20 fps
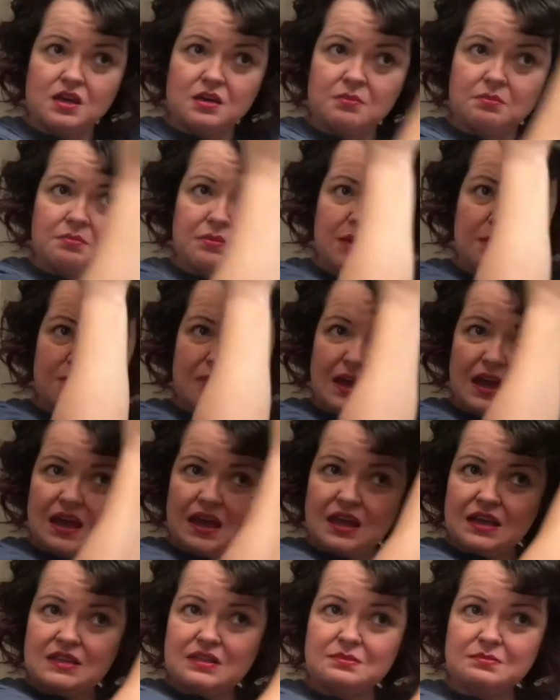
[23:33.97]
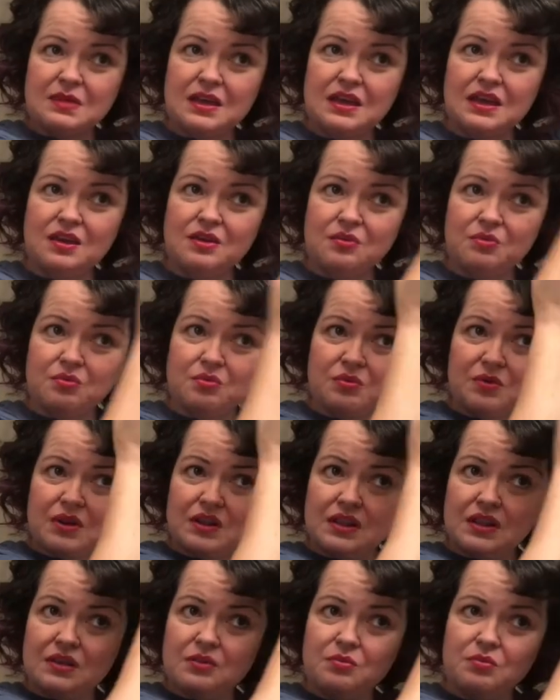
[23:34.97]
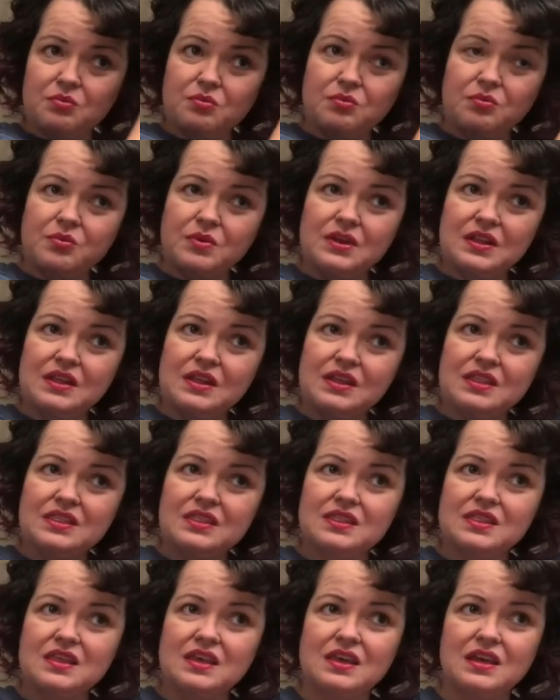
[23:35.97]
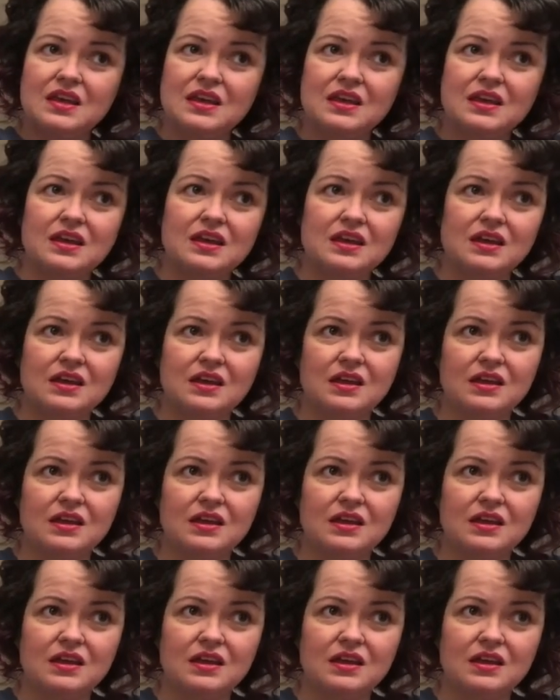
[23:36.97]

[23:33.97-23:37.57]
my bangs make it really, really thick.